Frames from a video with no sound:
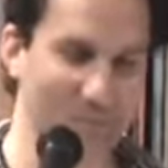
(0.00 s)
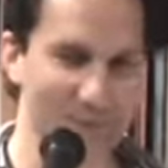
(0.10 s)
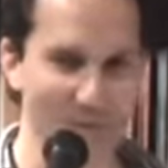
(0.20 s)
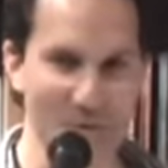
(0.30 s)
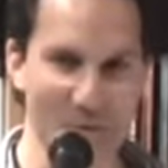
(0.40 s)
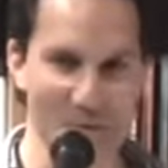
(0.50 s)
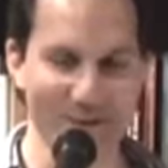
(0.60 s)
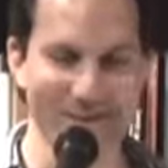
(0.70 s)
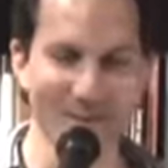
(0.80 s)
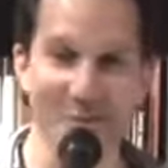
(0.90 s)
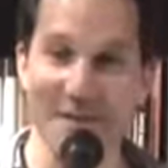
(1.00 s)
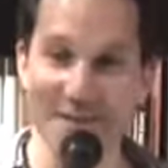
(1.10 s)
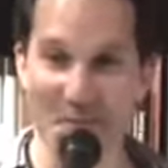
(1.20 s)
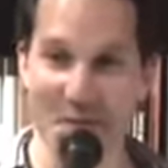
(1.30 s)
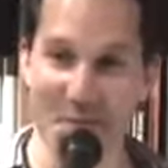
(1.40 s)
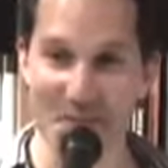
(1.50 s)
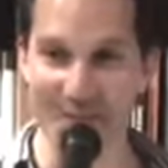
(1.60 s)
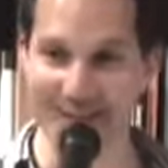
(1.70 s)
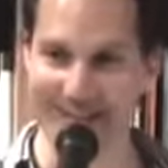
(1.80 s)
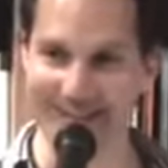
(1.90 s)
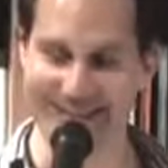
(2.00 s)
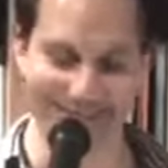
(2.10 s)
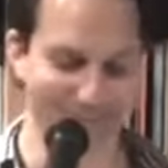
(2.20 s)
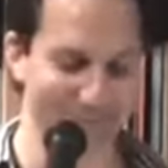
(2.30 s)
Of course, you need to be polite.